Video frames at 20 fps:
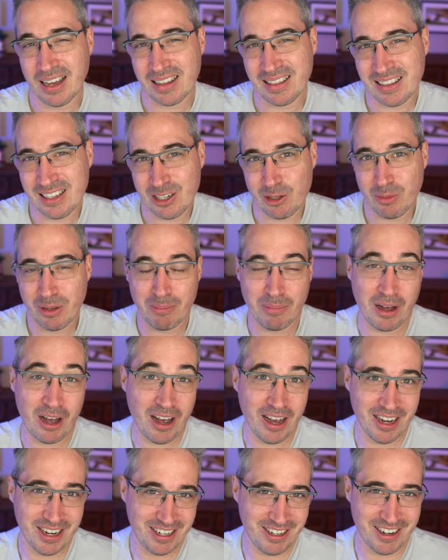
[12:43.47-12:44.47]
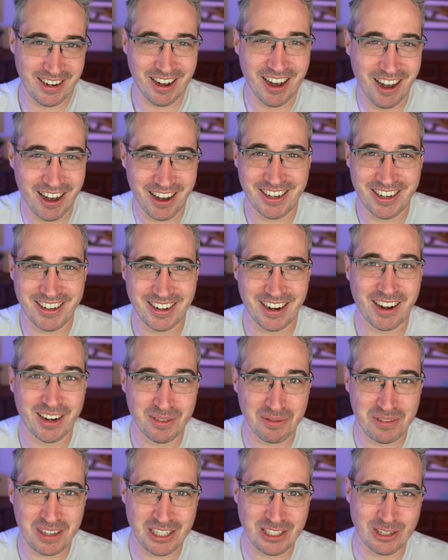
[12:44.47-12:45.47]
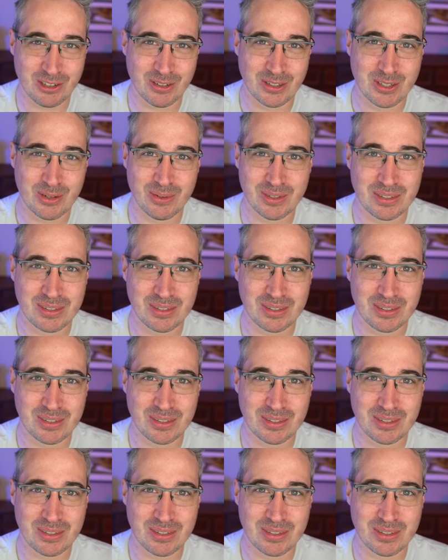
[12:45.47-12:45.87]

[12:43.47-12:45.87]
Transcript: a little bit behind on, on features.